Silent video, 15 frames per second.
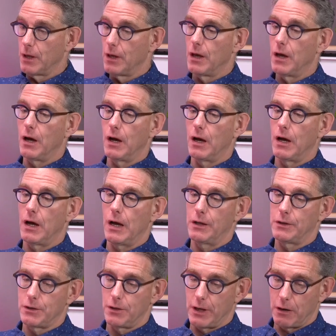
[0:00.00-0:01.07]
And
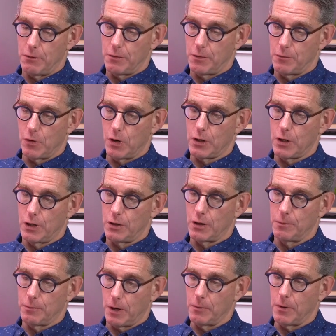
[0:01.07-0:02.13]
so there we've been working
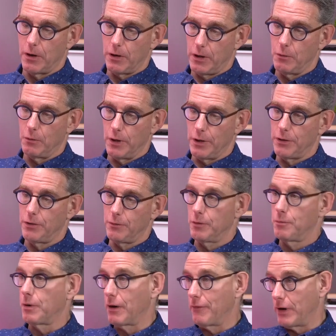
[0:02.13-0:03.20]
primarily
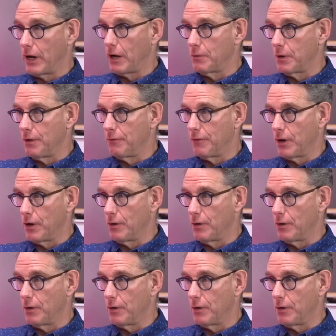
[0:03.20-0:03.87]
with private equity firms.